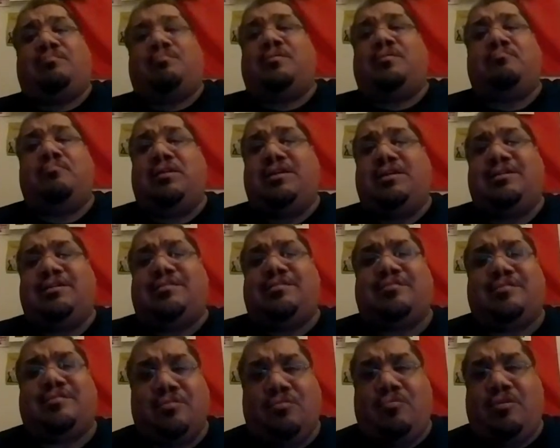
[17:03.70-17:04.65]
and Bloods
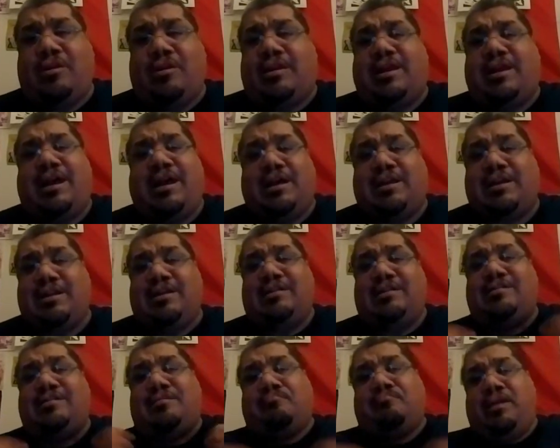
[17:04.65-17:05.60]
used to wear
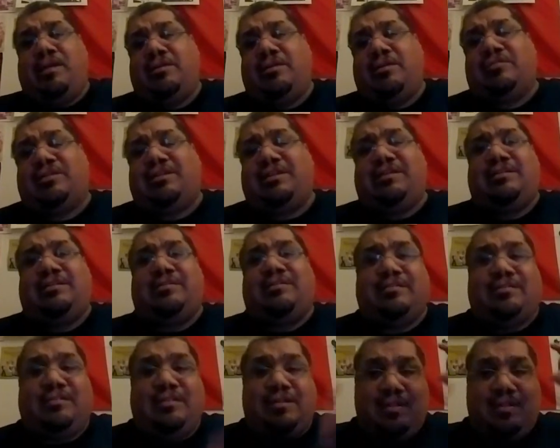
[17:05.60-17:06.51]
khakis and Pendletons